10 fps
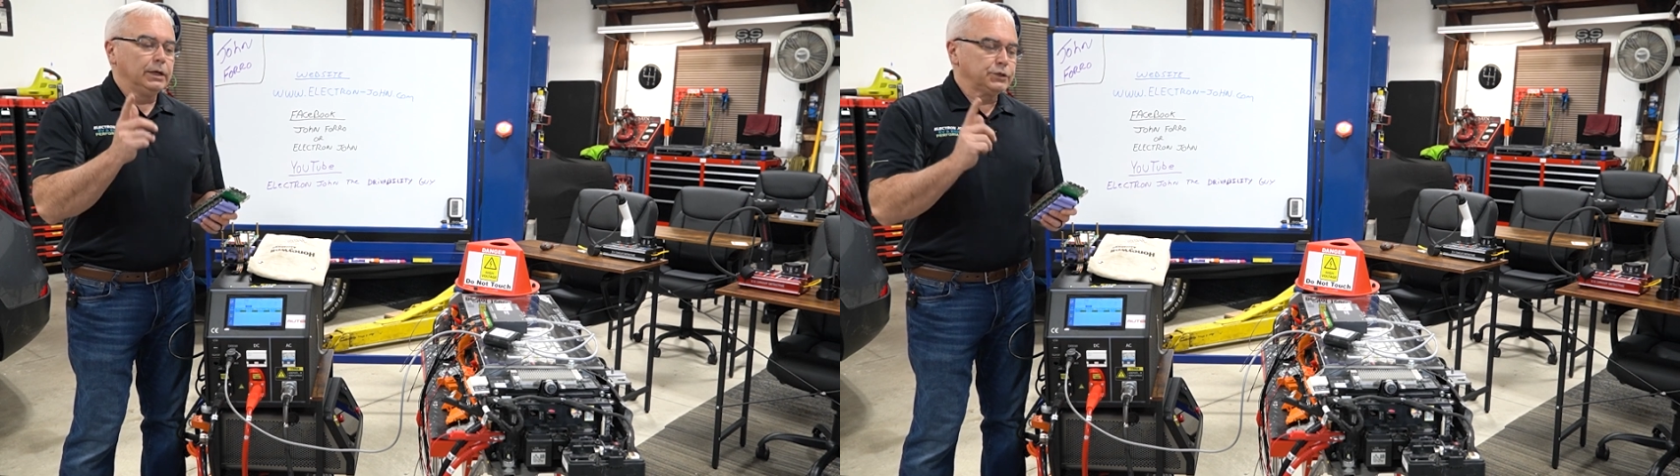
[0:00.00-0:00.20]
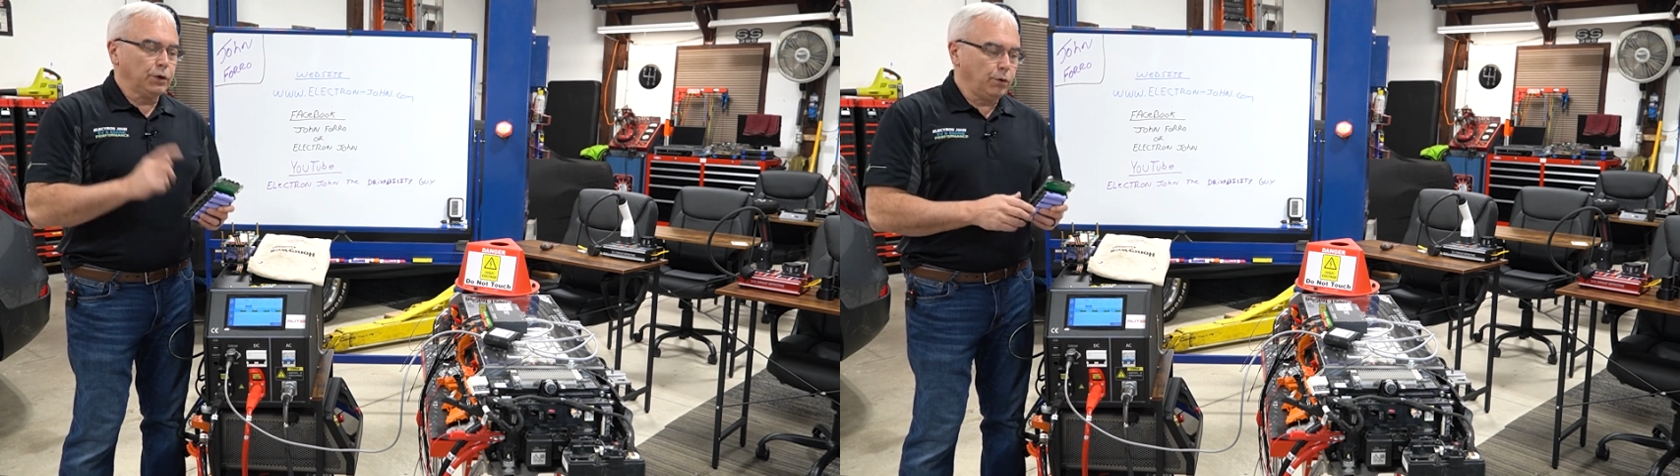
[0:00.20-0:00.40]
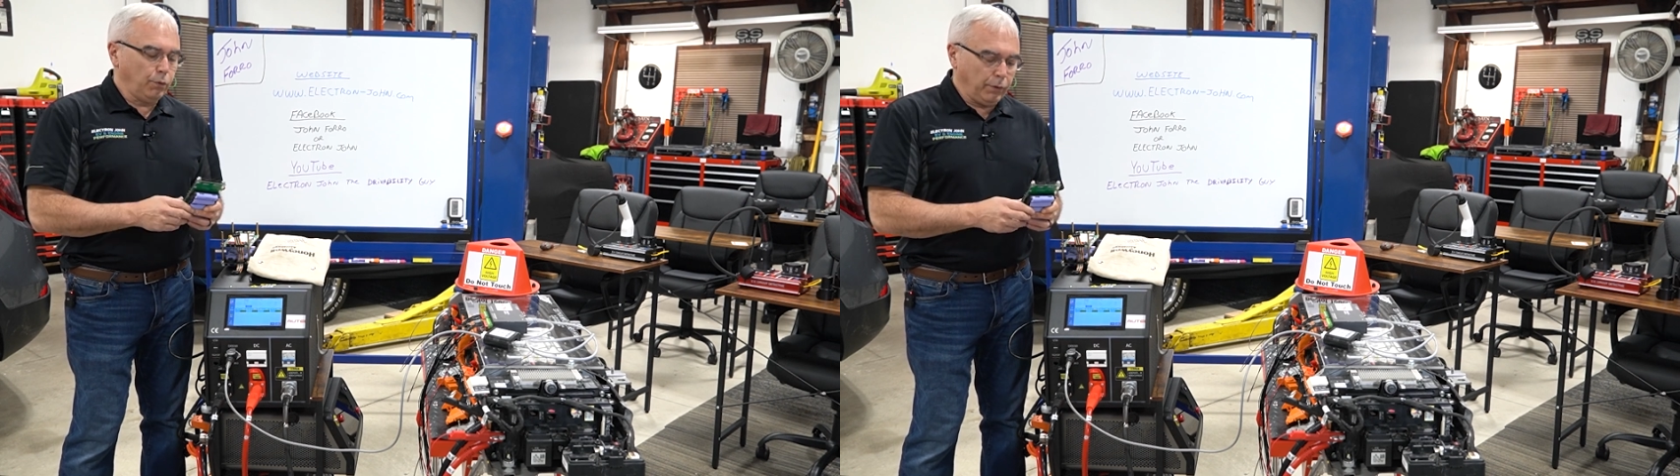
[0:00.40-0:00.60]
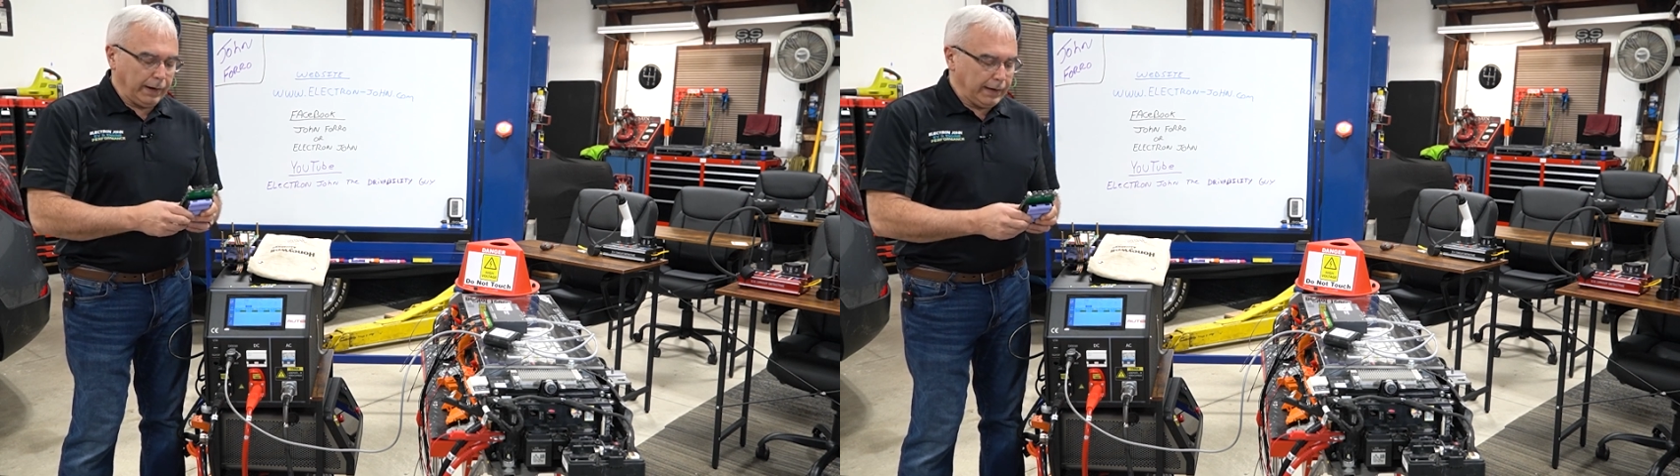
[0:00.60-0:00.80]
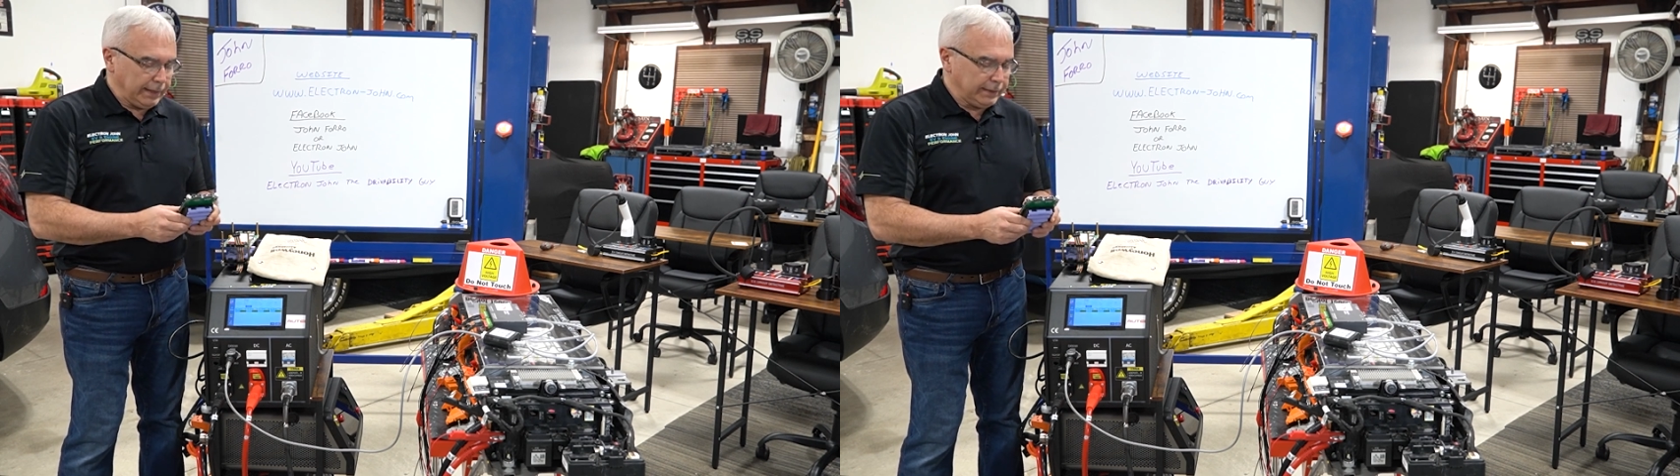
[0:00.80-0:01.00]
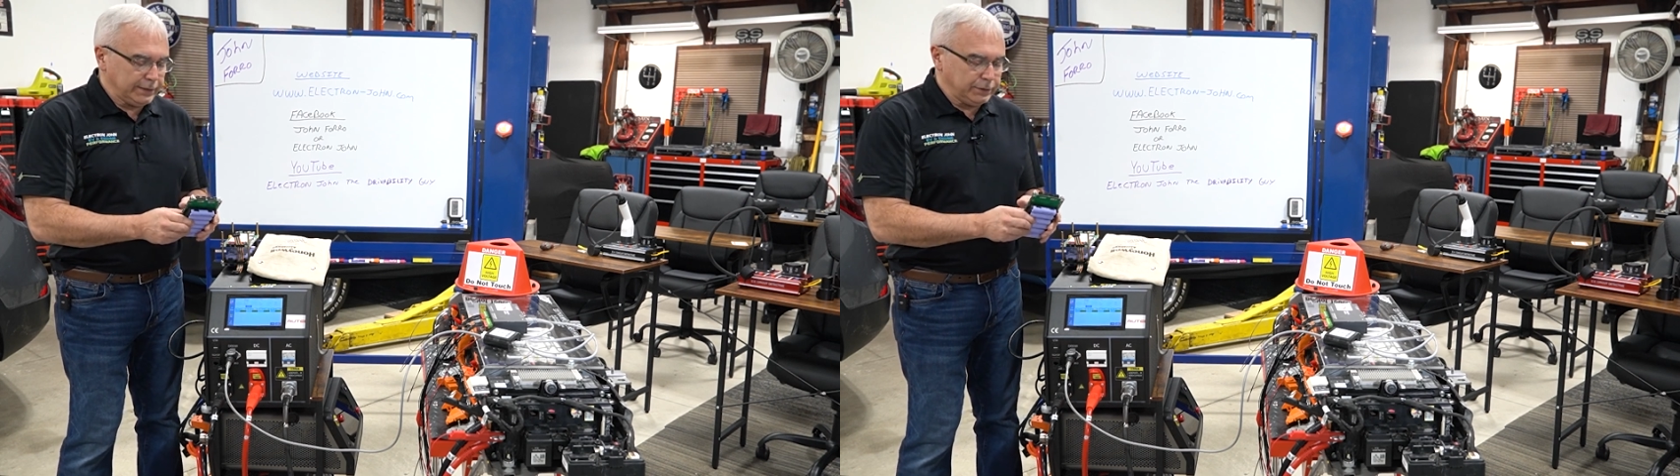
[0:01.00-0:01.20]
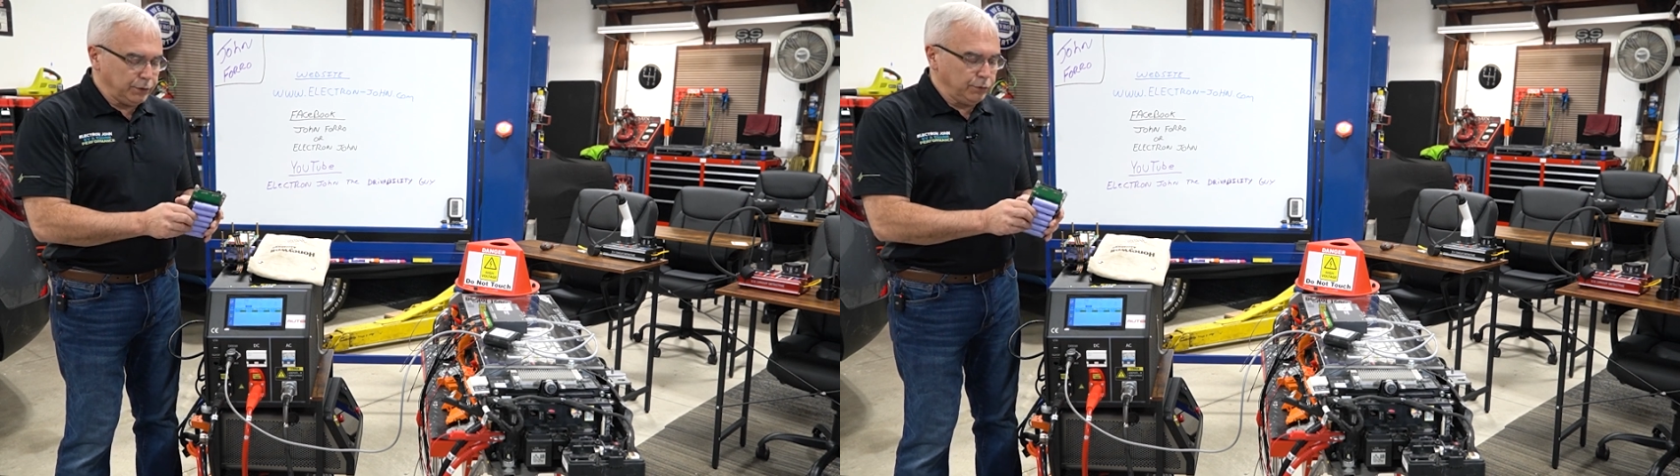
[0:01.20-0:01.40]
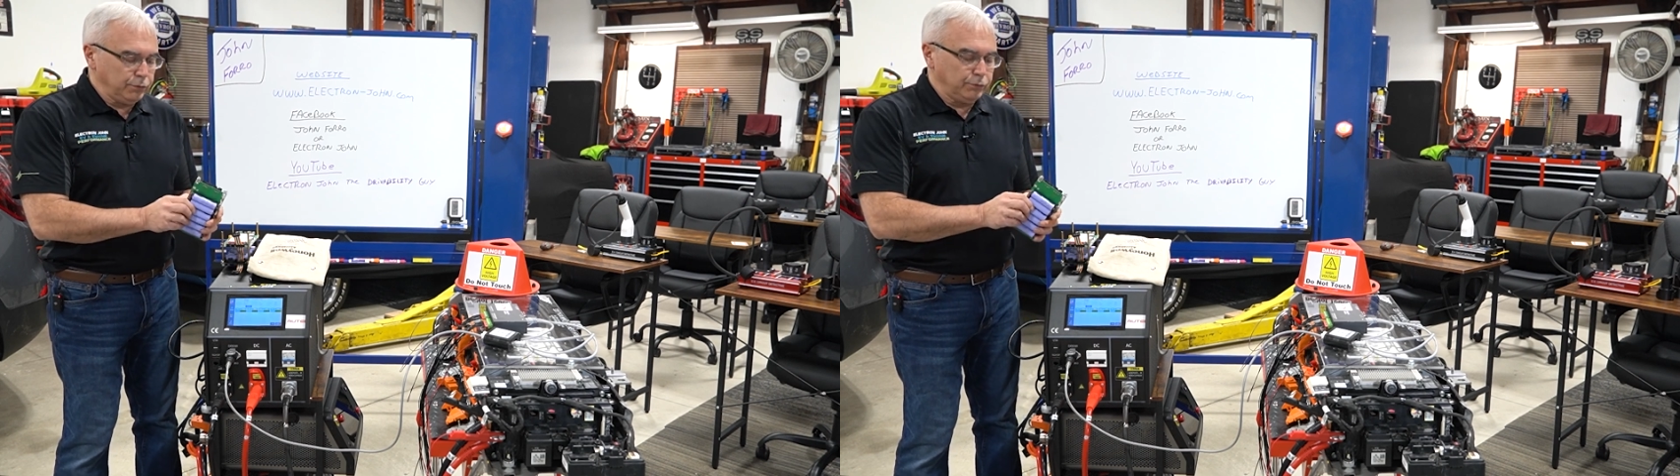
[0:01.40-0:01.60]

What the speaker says: So what I need to do,